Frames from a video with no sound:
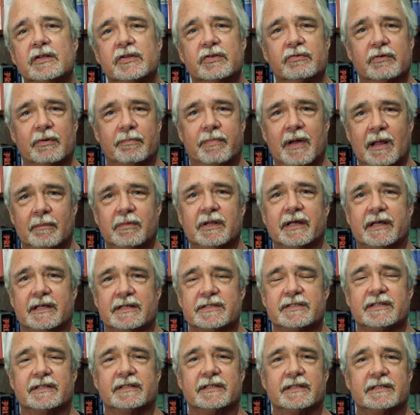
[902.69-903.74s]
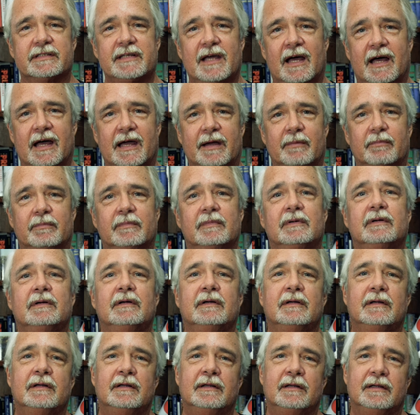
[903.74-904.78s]
The Republicans at the time
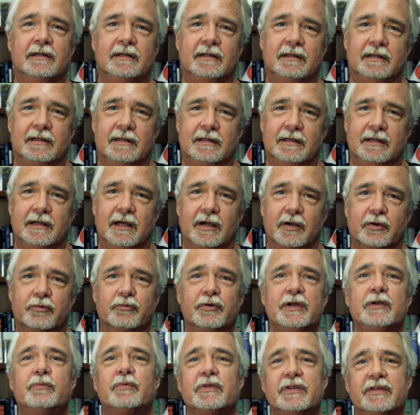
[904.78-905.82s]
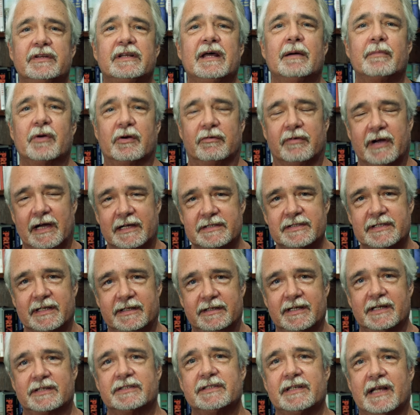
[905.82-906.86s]
agreed with the Democrats
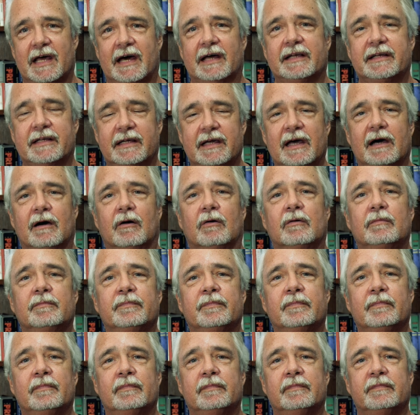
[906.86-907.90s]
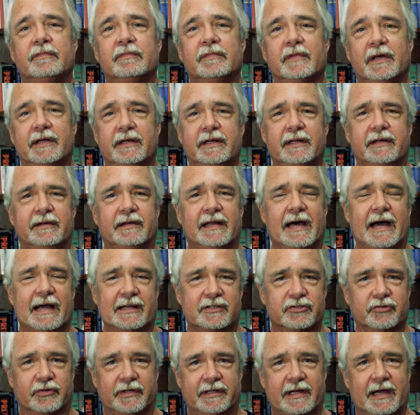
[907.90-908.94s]
that Nixon had to go. They didn't
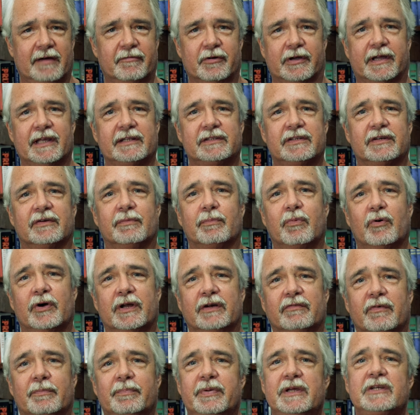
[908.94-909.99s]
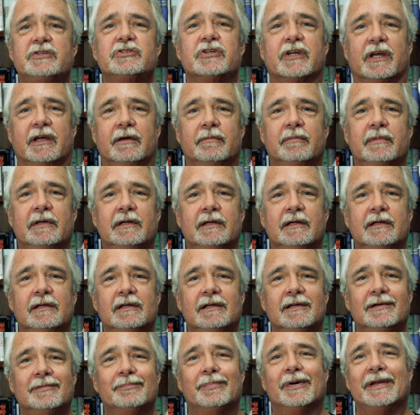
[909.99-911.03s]
actually ever get to the point of impeaching him,
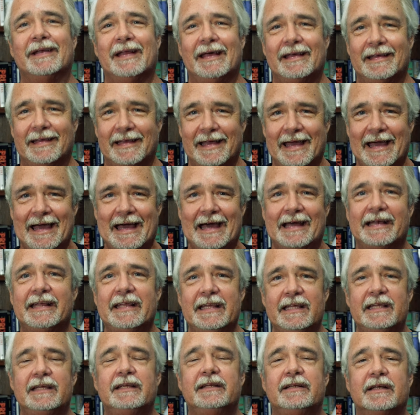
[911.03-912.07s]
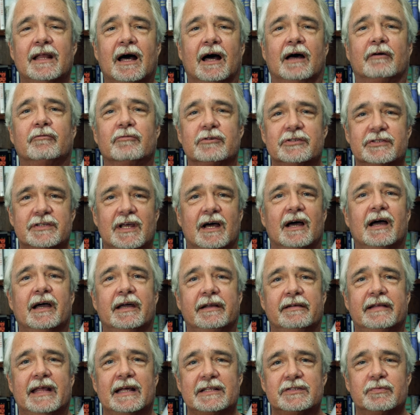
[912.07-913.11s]
but had he not
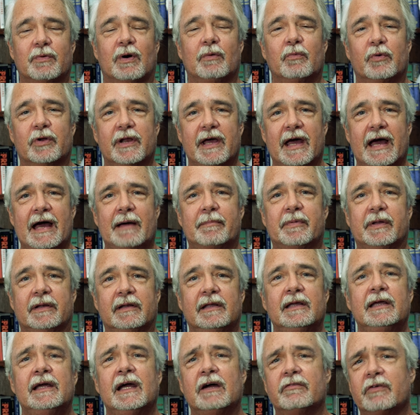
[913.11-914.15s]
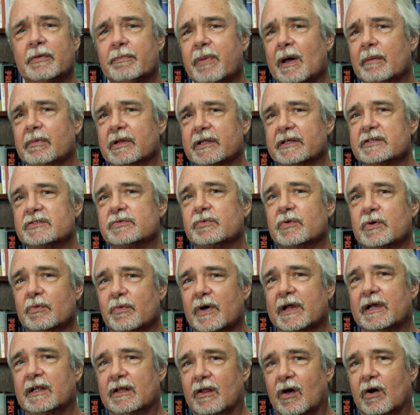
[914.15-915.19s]
resigned, that's what would have happened. And Republicans would have
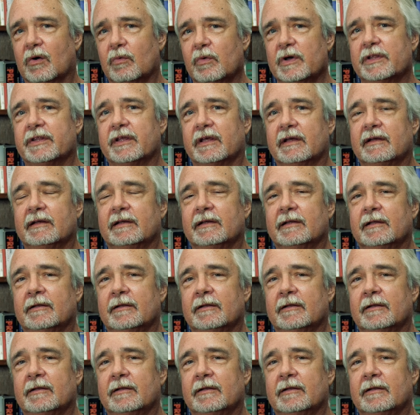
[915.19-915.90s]
went along with it.